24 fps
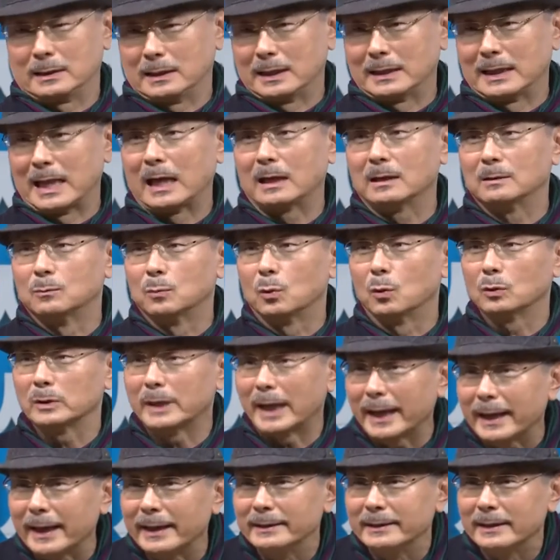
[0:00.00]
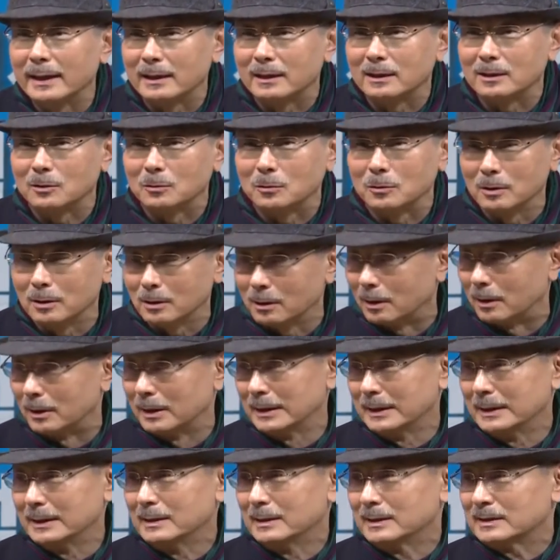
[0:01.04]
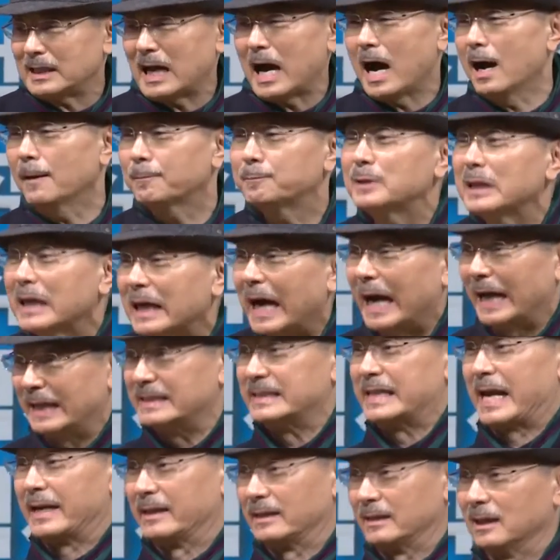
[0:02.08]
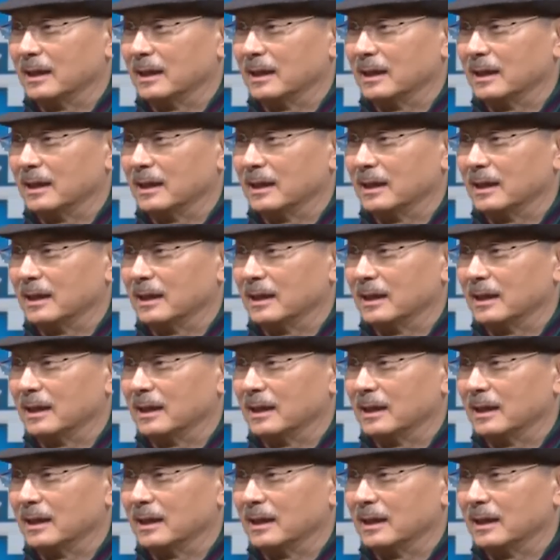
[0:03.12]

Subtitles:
then I don't think I can do it." And then they won't do it.